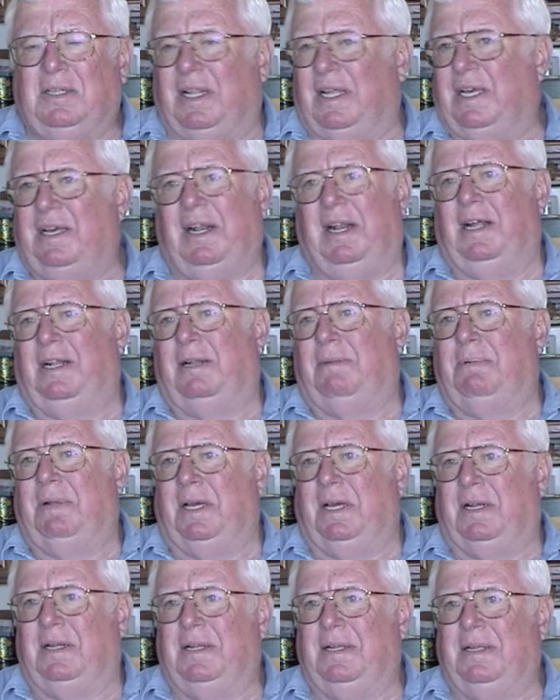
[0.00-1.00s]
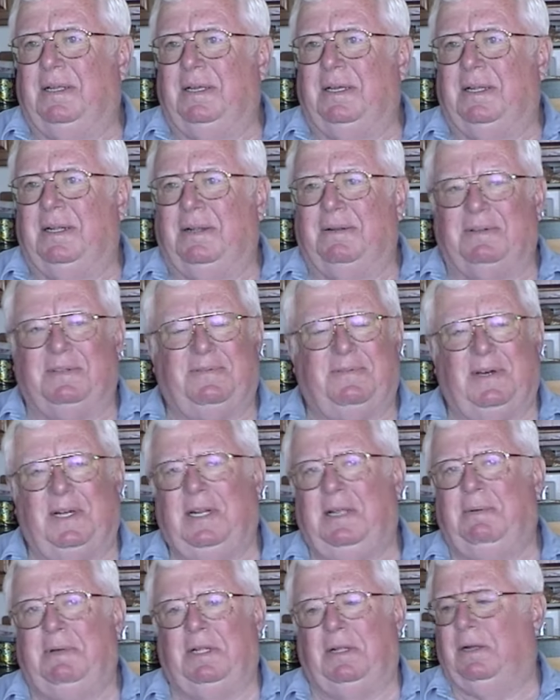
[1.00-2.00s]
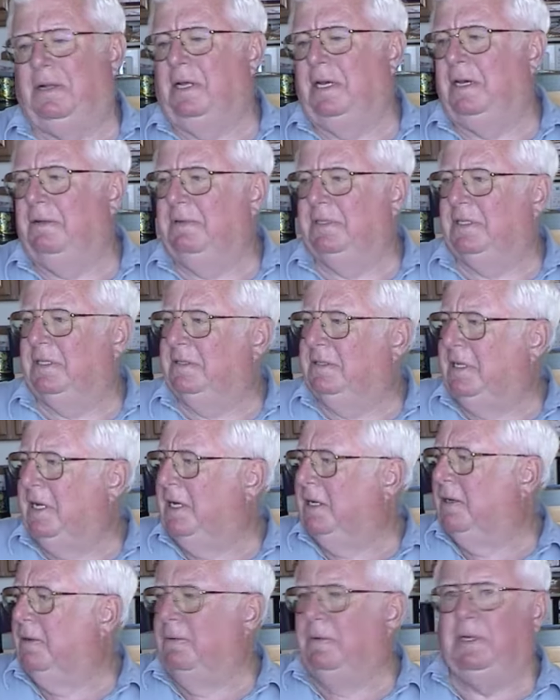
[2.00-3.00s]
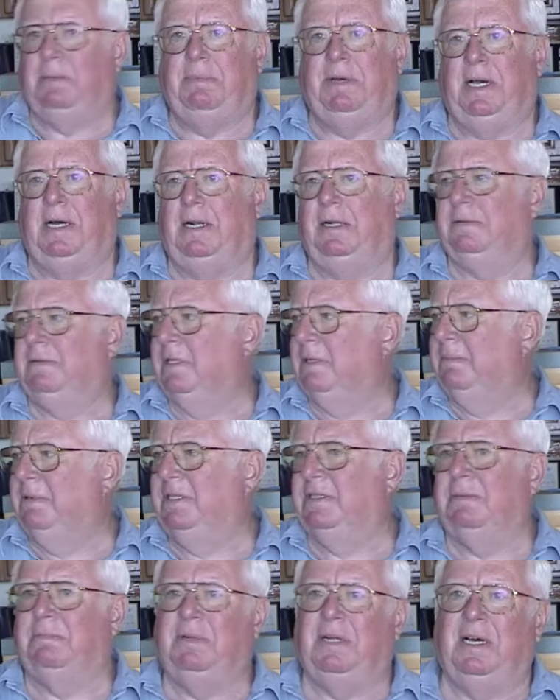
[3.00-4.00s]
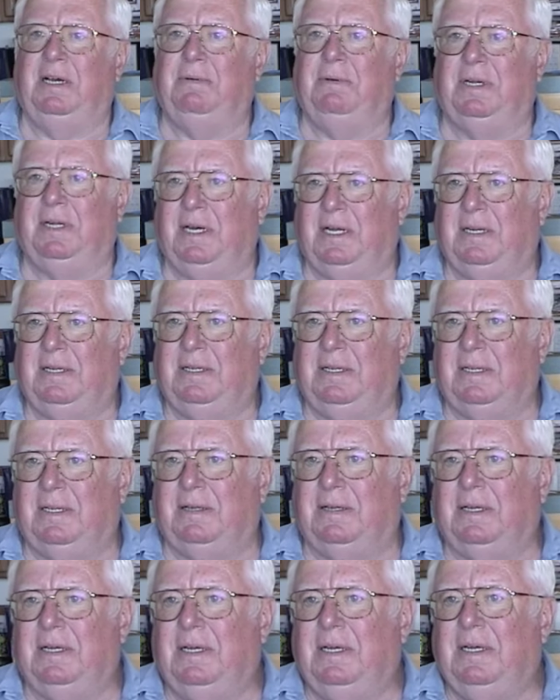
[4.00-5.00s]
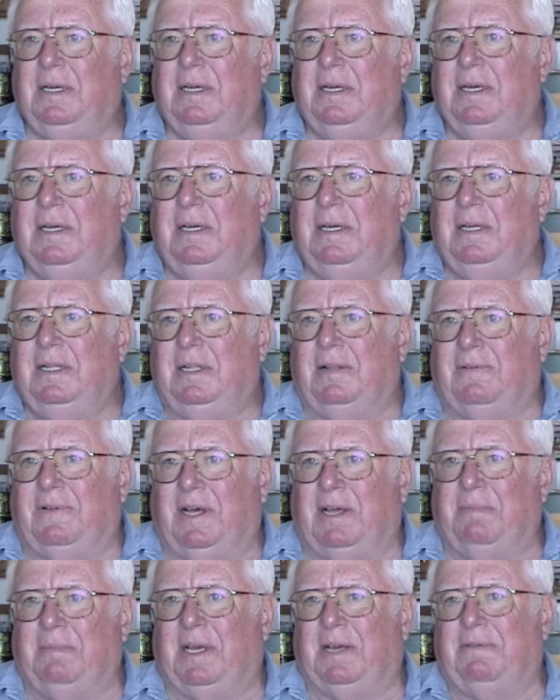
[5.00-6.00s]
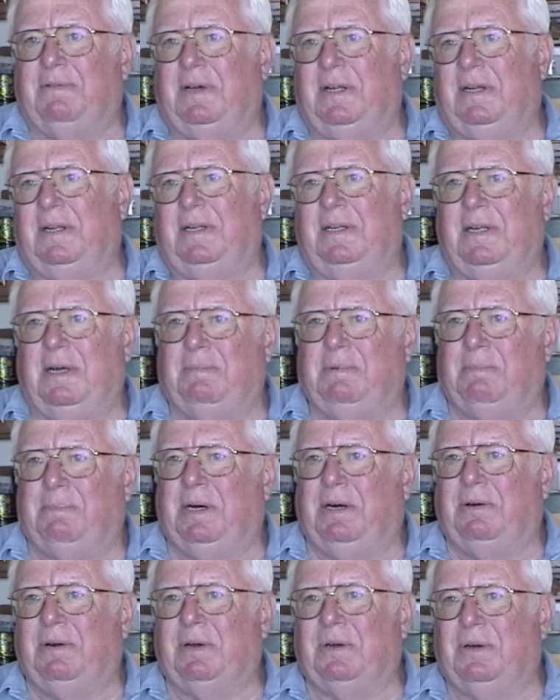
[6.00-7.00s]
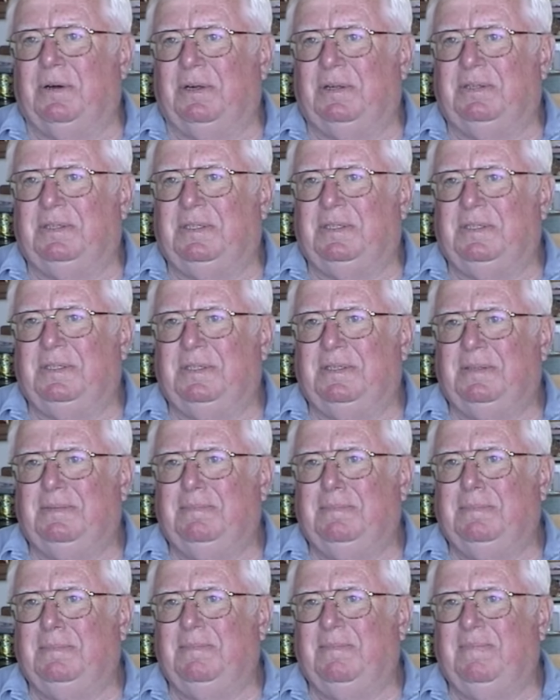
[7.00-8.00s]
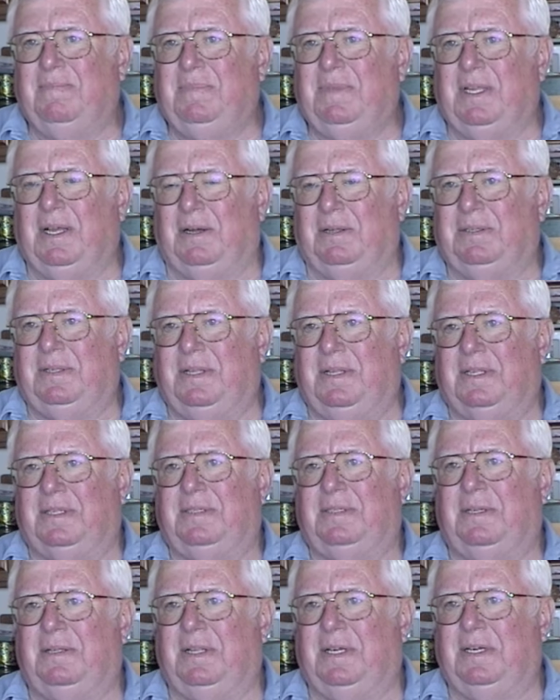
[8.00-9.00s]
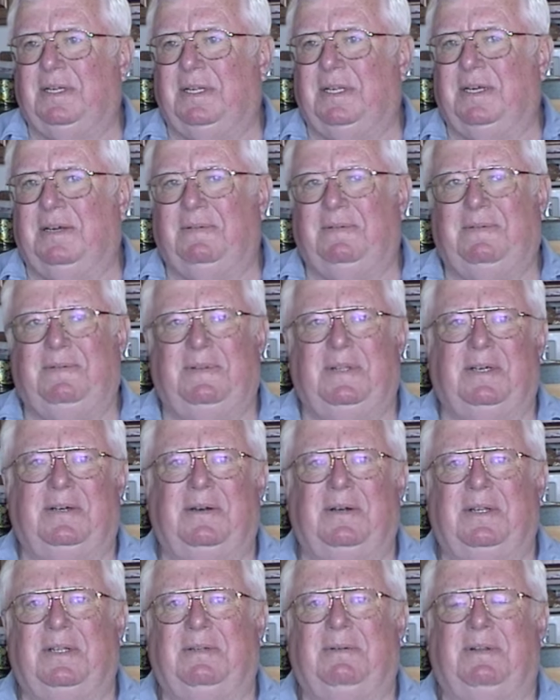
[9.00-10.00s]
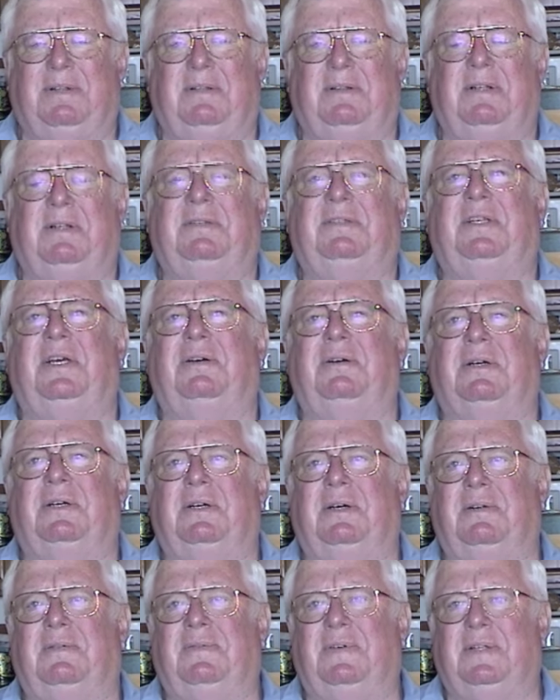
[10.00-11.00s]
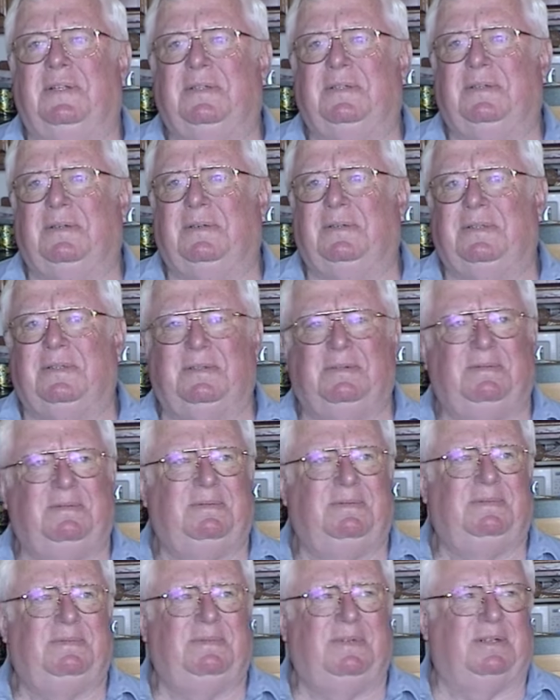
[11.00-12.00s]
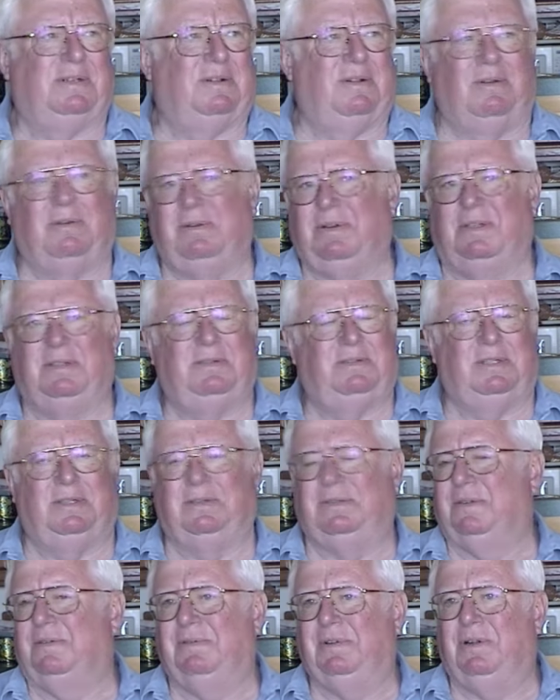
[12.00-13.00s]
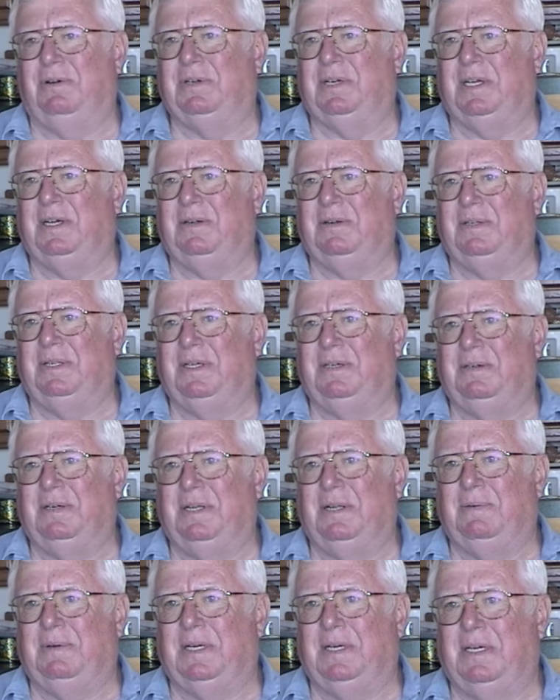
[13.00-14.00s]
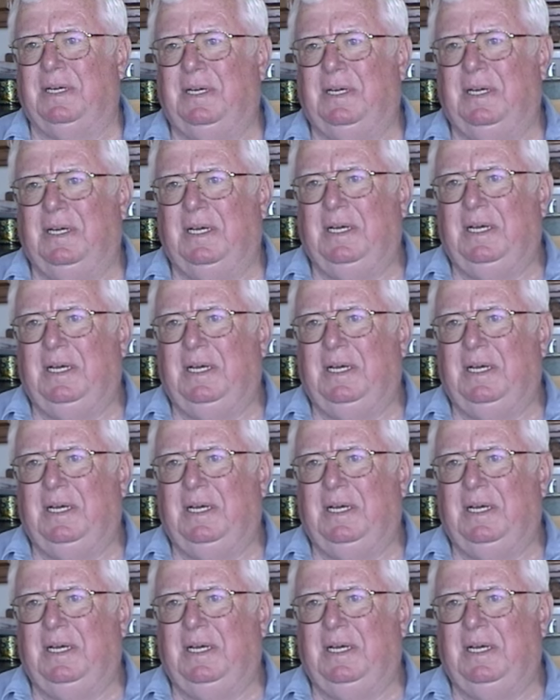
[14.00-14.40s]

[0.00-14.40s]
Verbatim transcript: so they get on the plane, and it was funny because all I had was a stack of wood pallets with a piece of plywood on it, and the, the flight mech ran a couple power cords out to this so they could have, they call it a, a Sarah outfit, search and, uh, search and locator deal anyway.